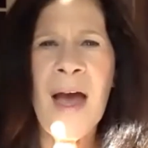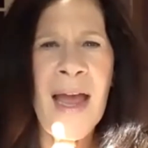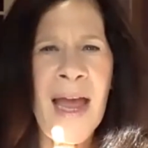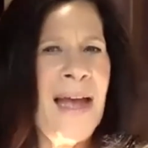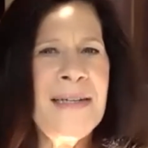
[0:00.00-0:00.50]
I
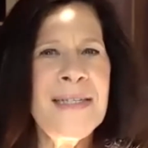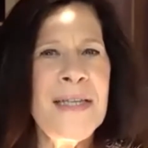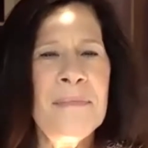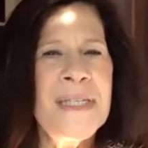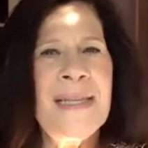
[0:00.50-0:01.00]
had
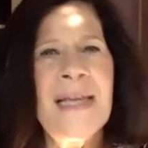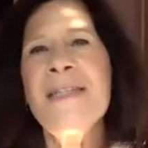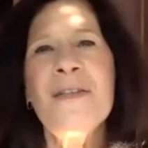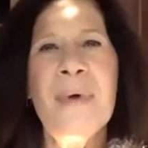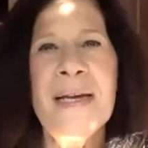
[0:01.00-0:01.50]
some
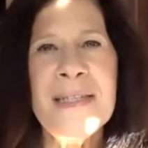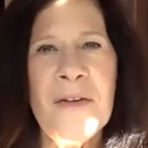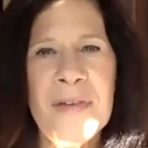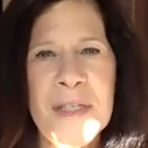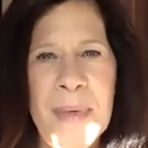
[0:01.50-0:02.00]
sense of
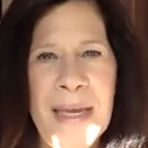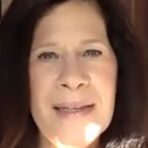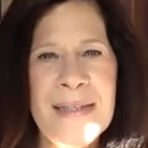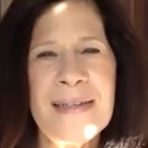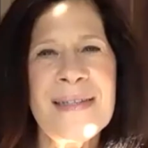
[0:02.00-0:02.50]
myself as
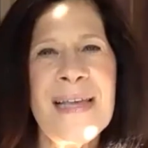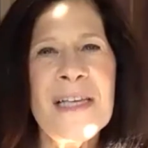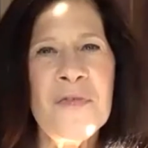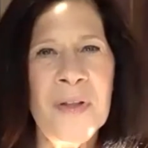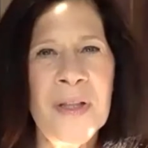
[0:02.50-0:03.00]
being
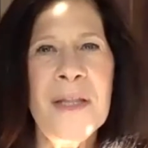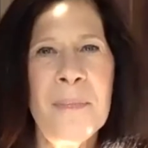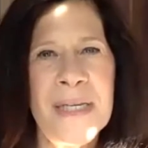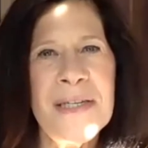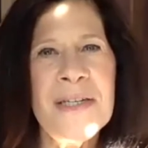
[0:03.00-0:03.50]
successful in the
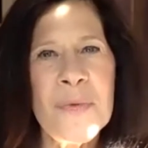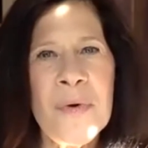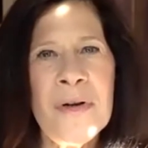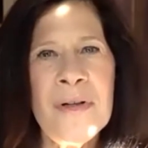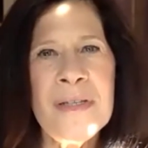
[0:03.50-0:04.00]
business
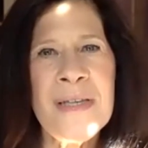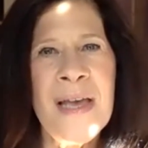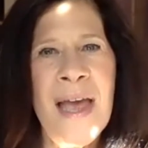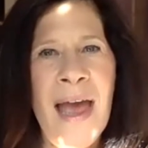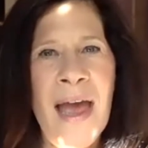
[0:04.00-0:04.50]
world,
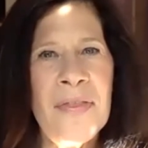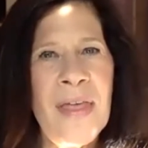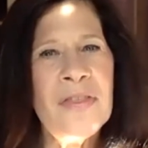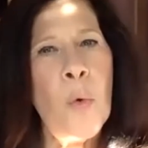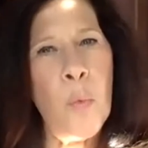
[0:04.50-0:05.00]
and
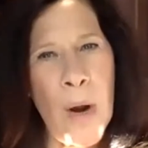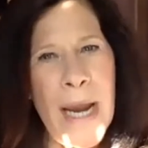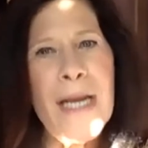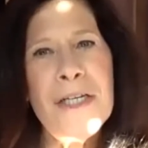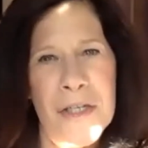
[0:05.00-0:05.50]
that the
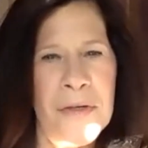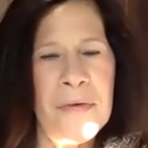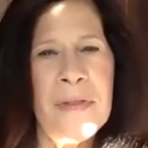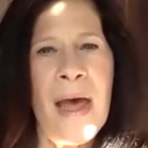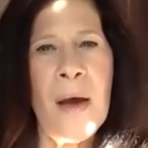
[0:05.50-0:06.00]
way to
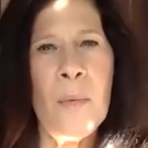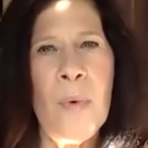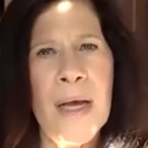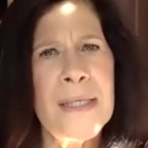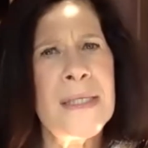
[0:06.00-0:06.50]
do that
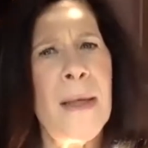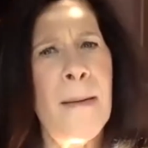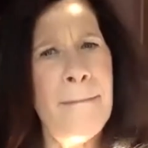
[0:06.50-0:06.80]
was the